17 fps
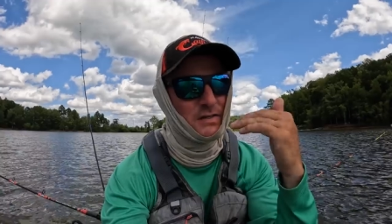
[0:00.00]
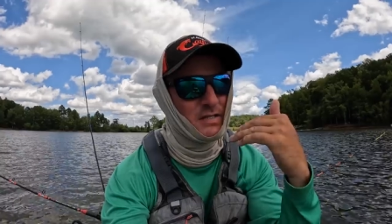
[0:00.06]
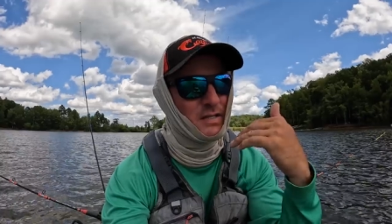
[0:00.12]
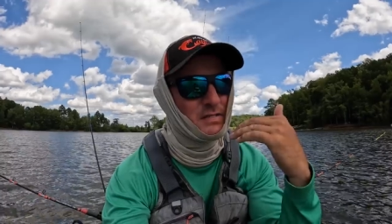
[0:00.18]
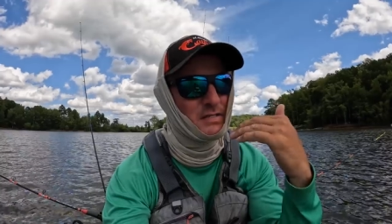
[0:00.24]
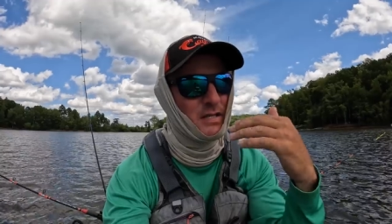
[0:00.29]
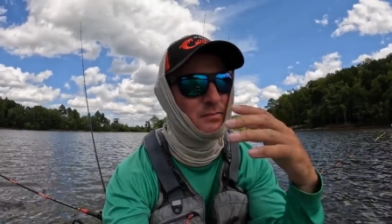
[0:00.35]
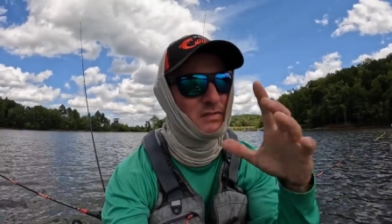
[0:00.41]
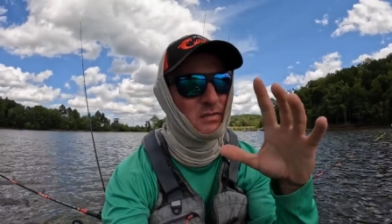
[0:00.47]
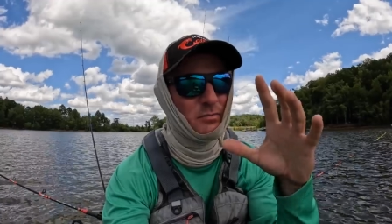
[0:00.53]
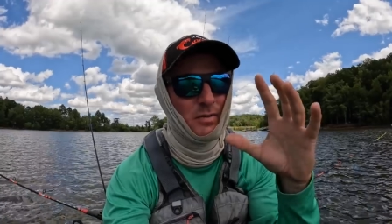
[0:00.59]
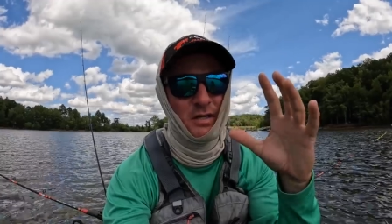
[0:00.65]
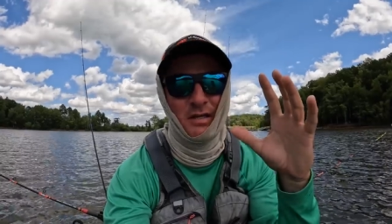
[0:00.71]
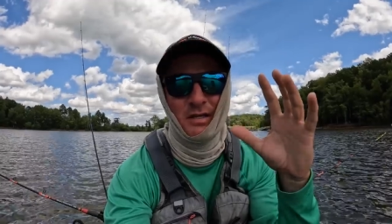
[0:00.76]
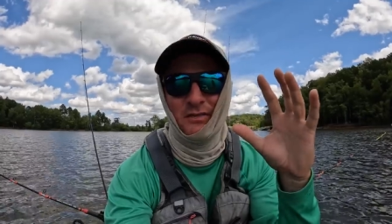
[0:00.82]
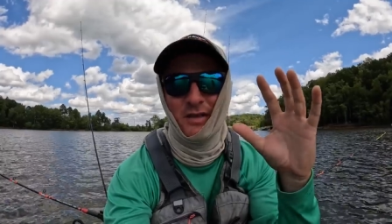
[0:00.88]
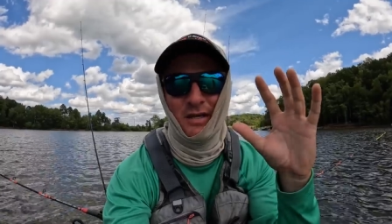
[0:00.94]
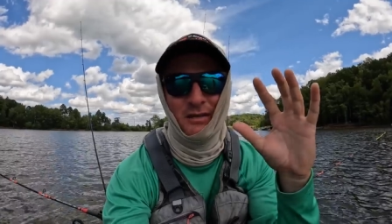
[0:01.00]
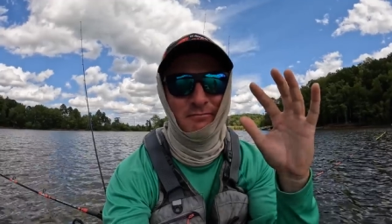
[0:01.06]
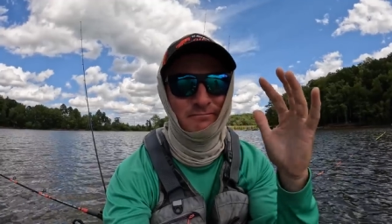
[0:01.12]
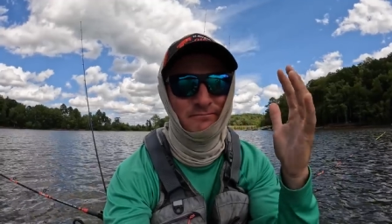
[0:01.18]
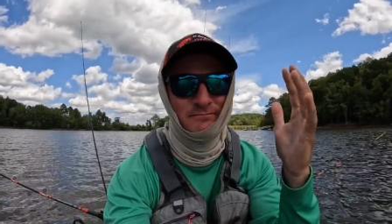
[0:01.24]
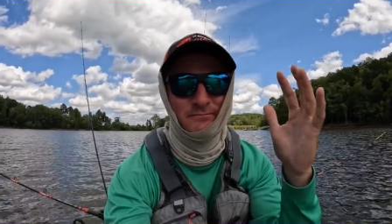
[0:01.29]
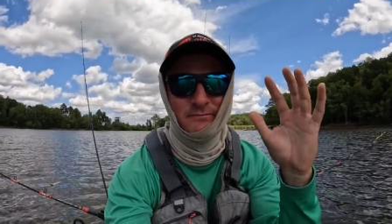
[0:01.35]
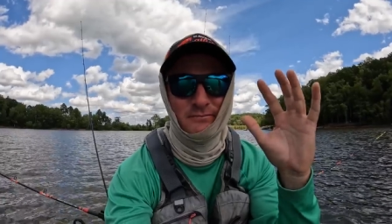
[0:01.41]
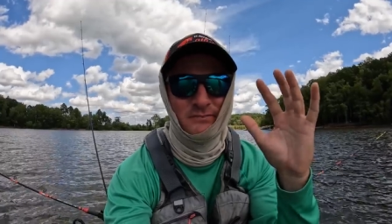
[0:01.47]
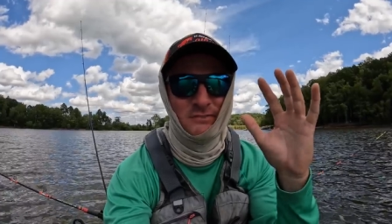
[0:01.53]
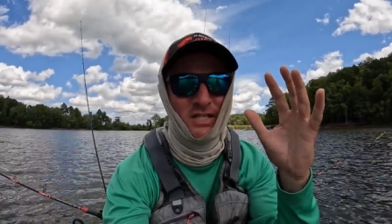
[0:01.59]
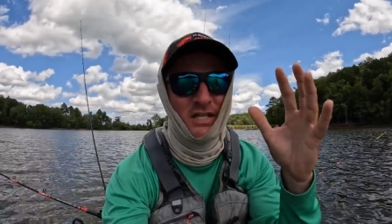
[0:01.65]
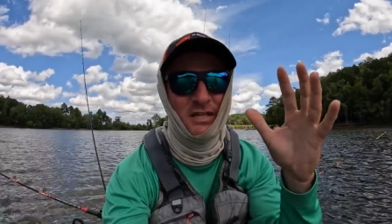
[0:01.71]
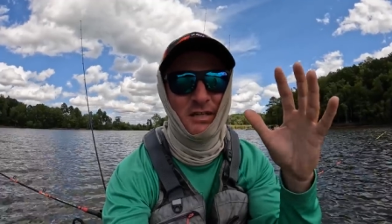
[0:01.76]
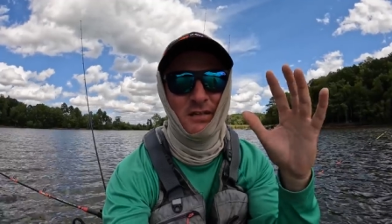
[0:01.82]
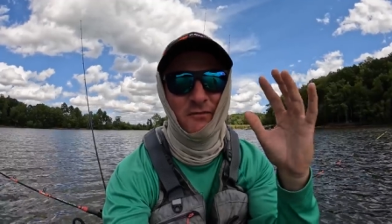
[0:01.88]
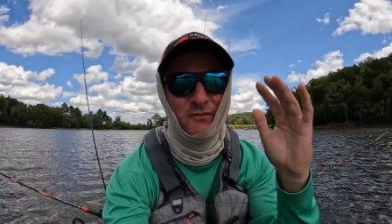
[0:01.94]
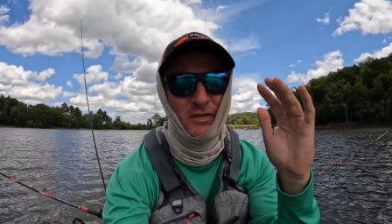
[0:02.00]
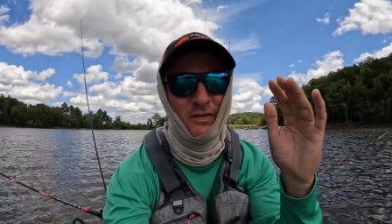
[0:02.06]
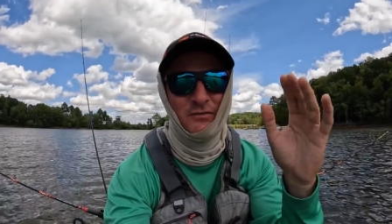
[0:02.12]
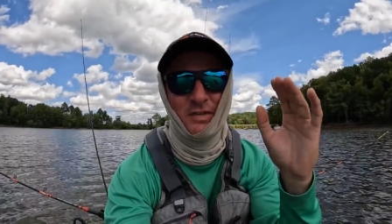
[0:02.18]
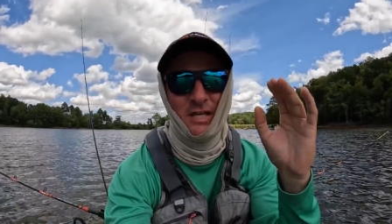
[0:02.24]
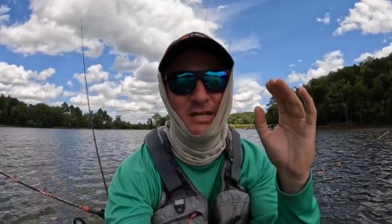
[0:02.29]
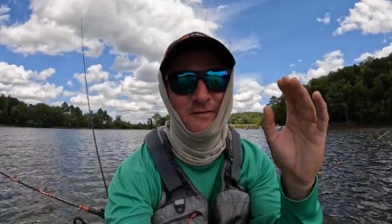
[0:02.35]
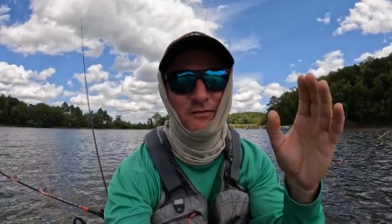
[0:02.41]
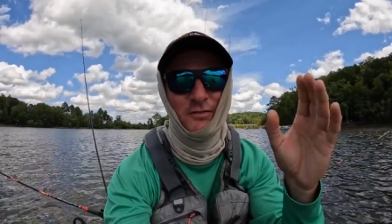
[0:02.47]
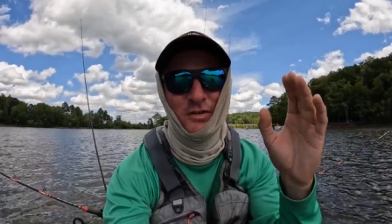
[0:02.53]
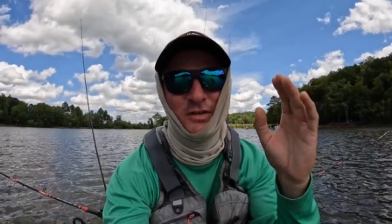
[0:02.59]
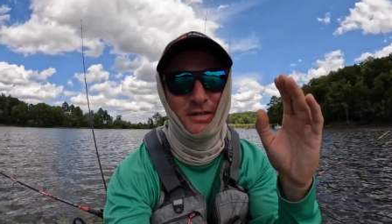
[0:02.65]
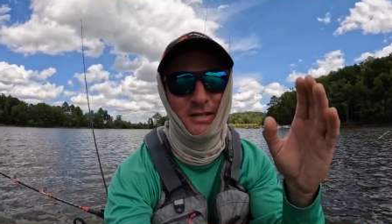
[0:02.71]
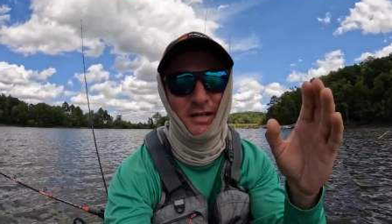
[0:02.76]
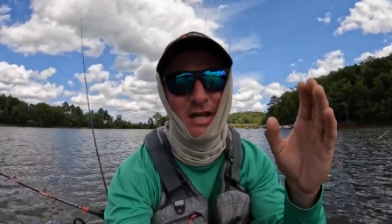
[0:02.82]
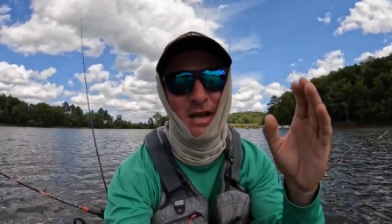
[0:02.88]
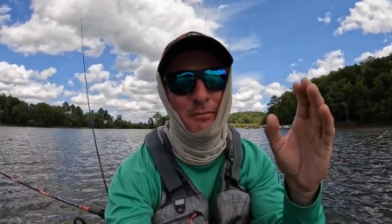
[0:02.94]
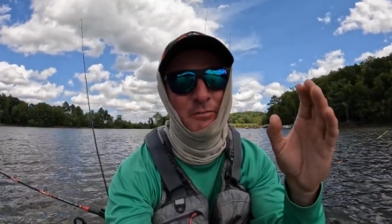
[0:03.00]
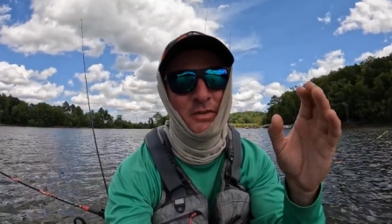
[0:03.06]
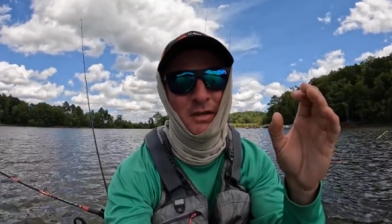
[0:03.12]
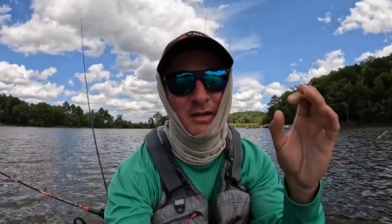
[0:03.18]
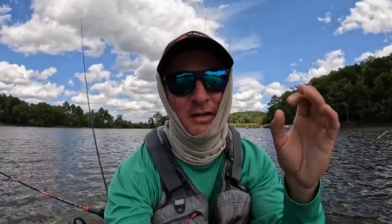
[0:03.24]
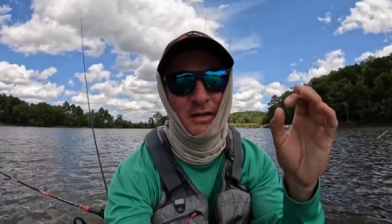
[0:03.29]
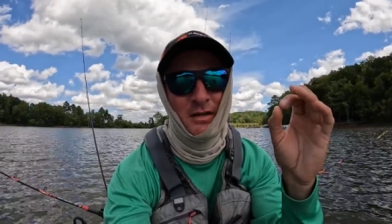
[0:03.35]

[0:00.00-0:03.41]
Cause that seems to be that 10 to 15 foot depth